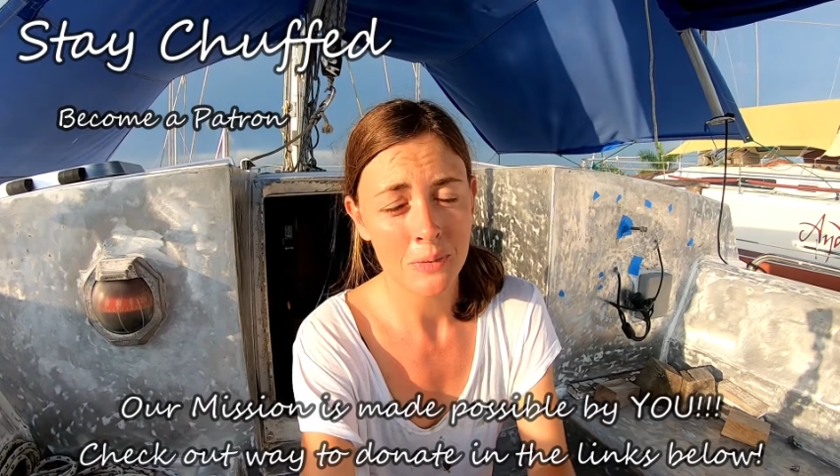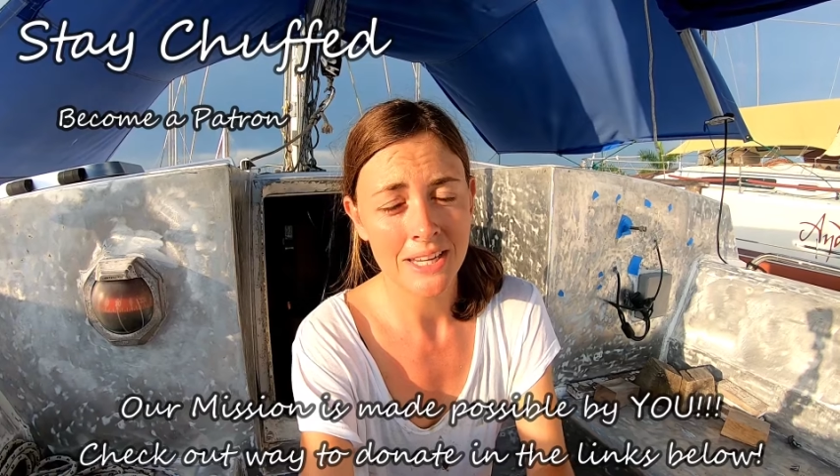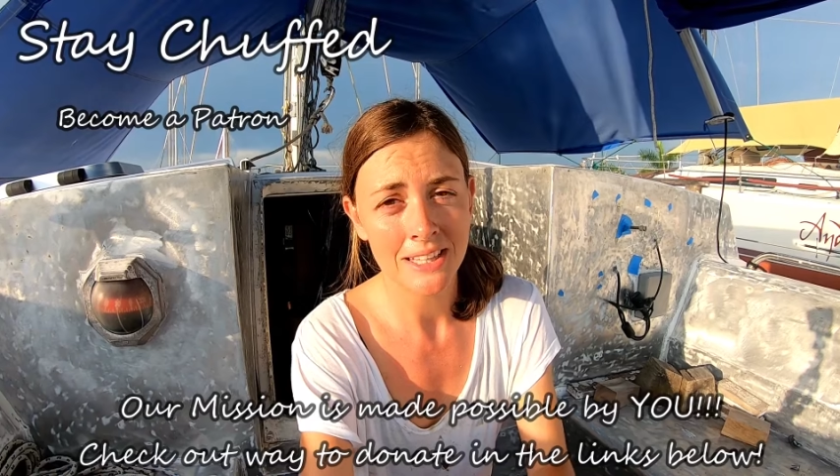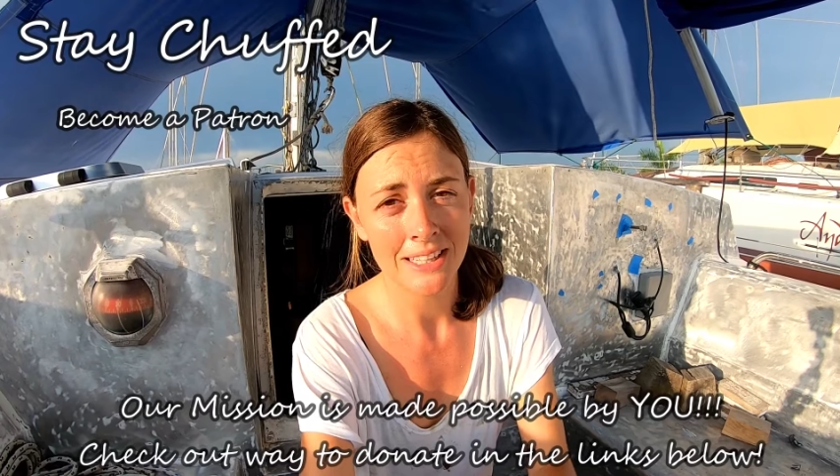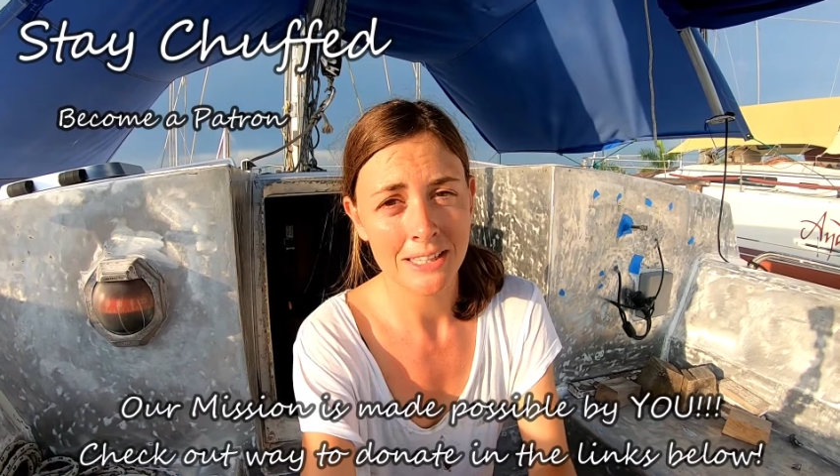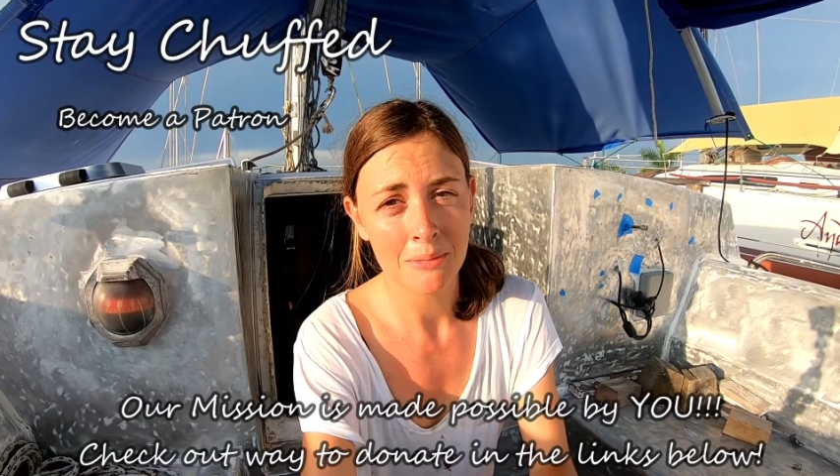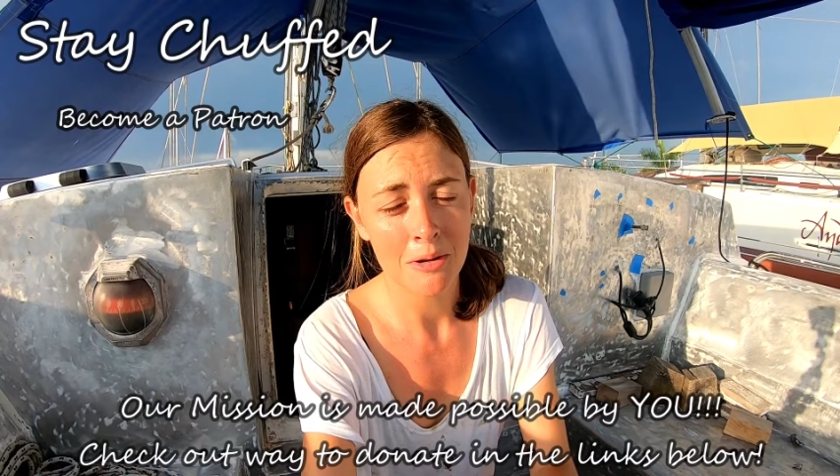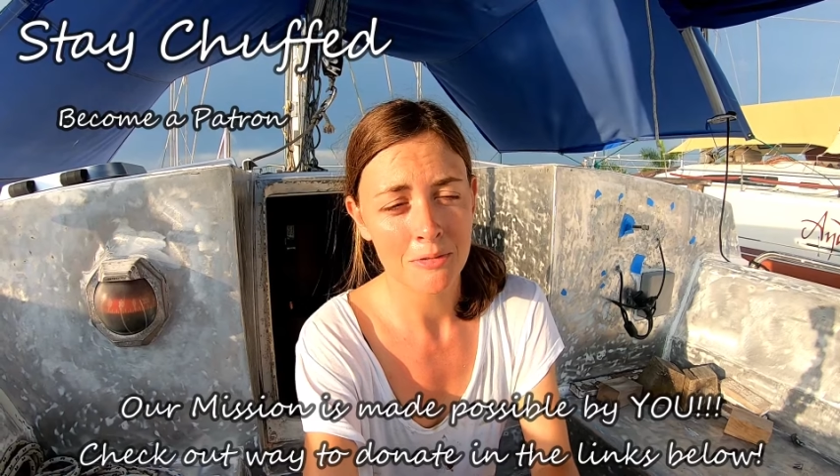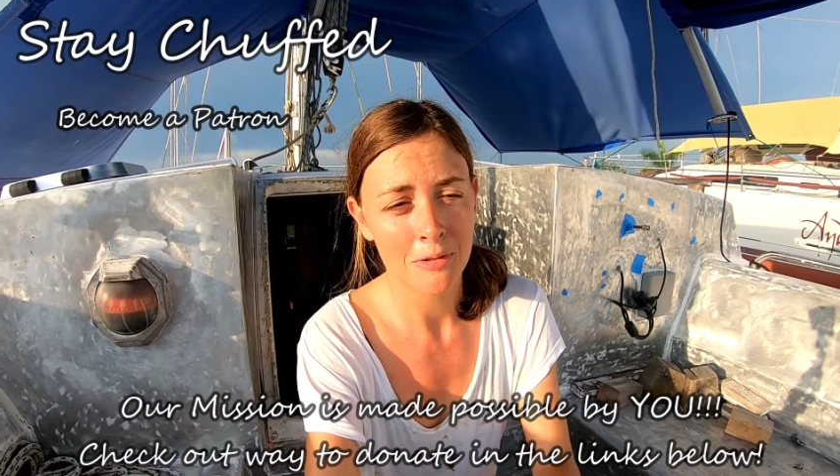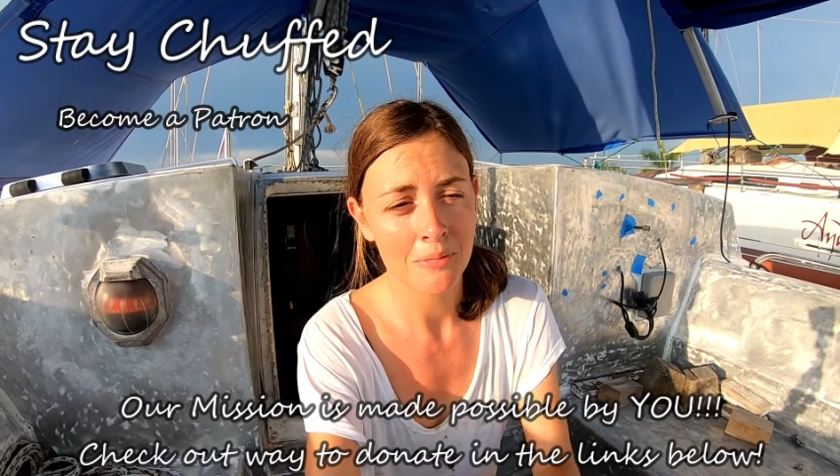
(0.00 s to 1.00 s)
weekly at the
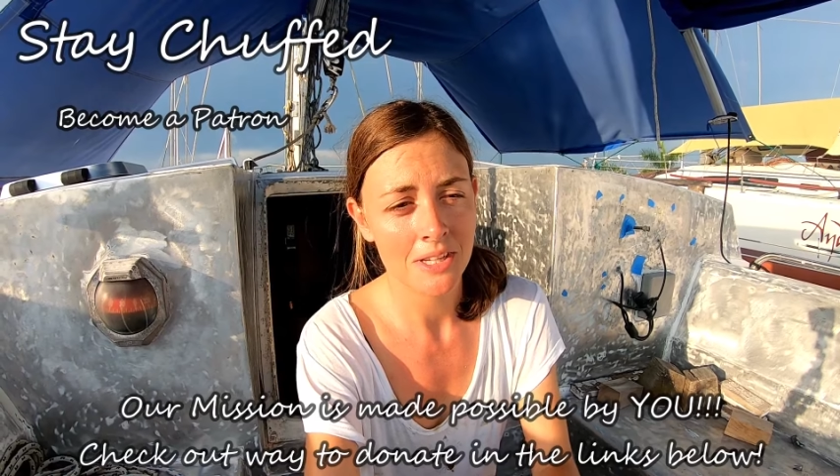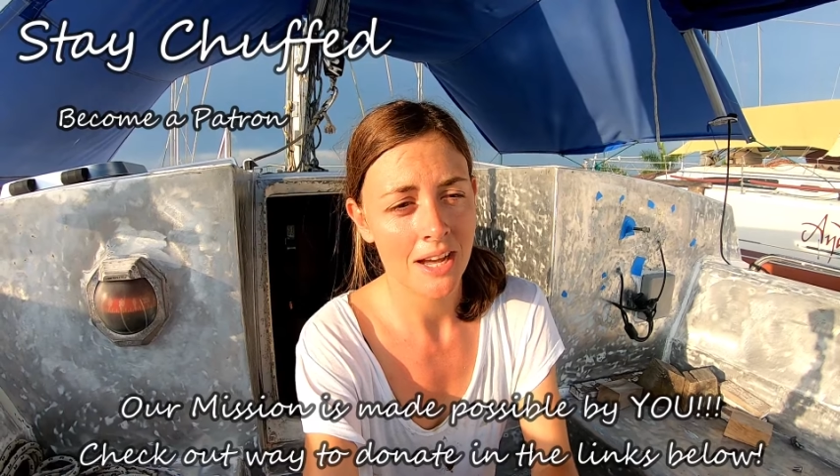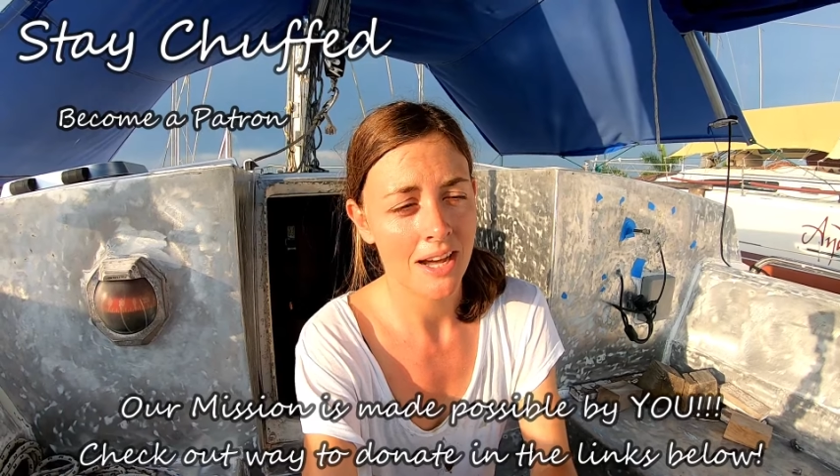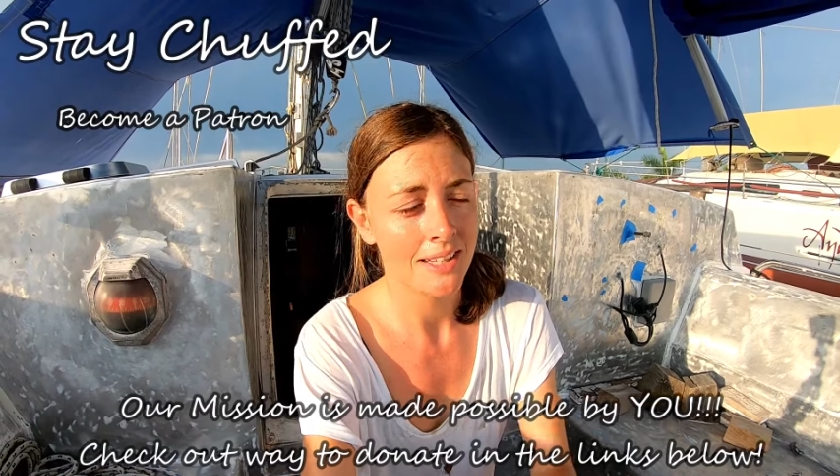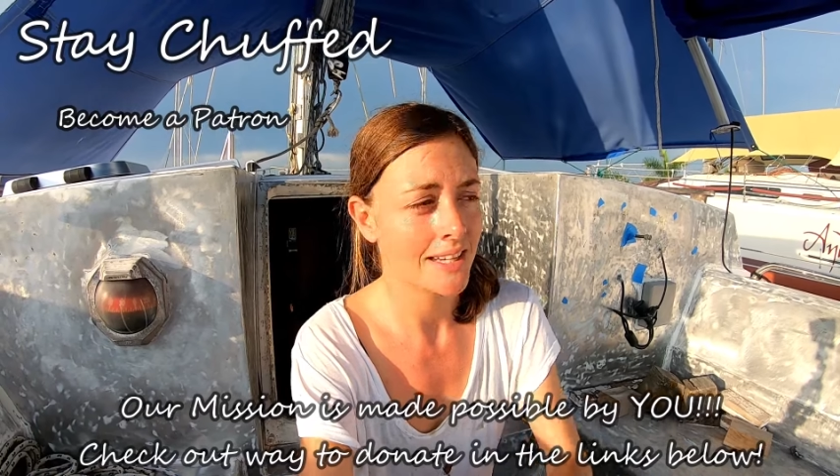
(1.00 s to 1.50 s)
moment from the yard.